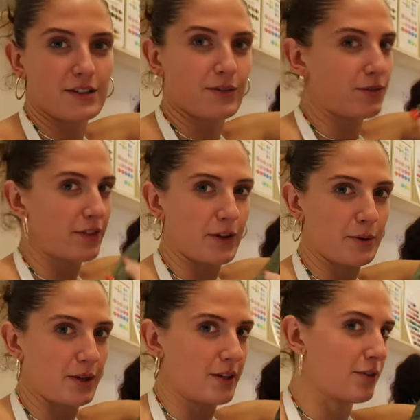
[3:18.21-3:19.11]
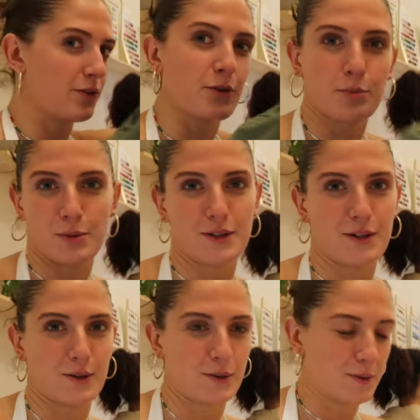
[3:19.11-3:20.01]
It's flowy, super
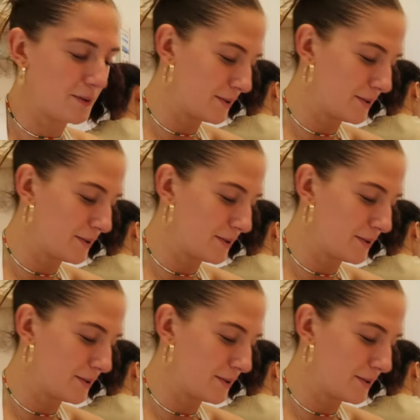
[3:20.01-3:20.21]
cute.